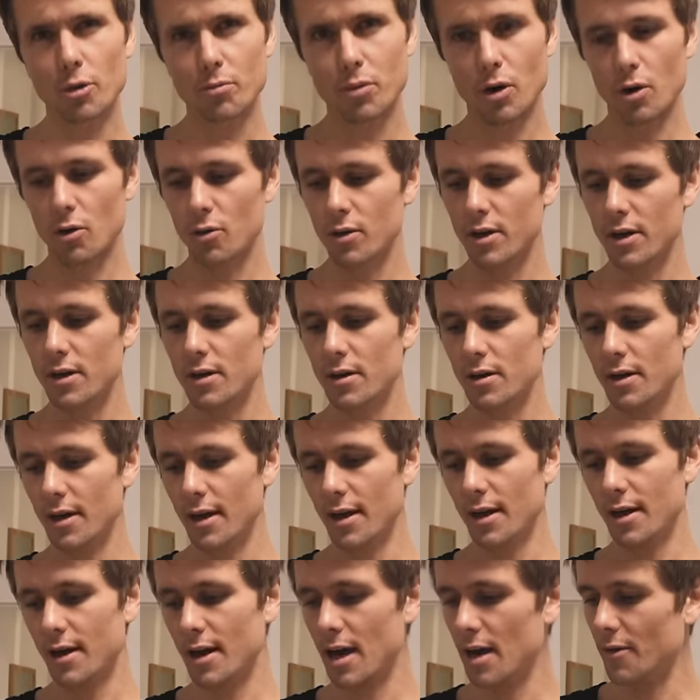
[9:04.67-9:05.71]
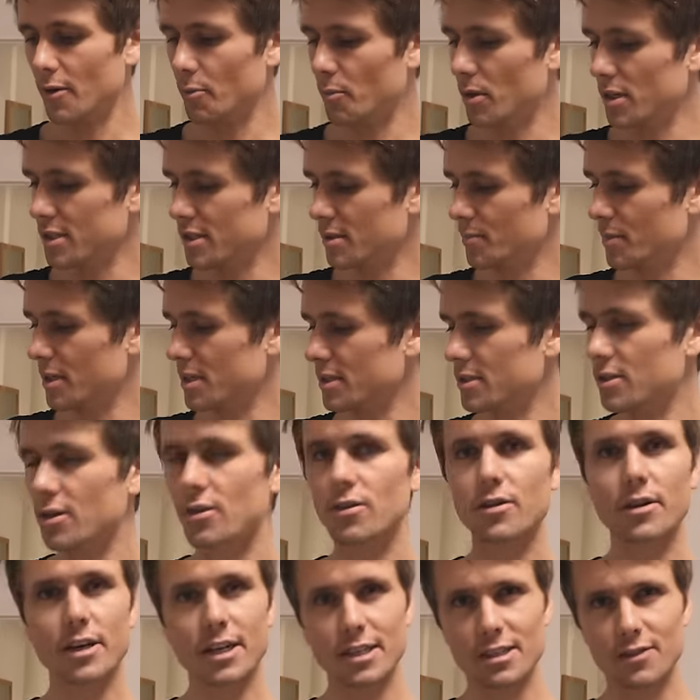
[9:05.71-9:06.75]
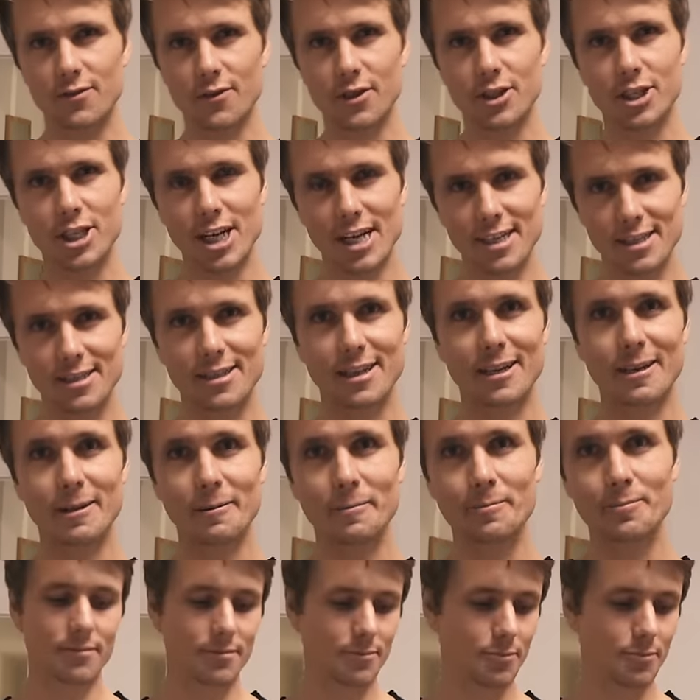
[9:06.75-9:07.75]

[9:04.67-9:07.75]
go to Broken and have a pasta pesto. It's fantastic.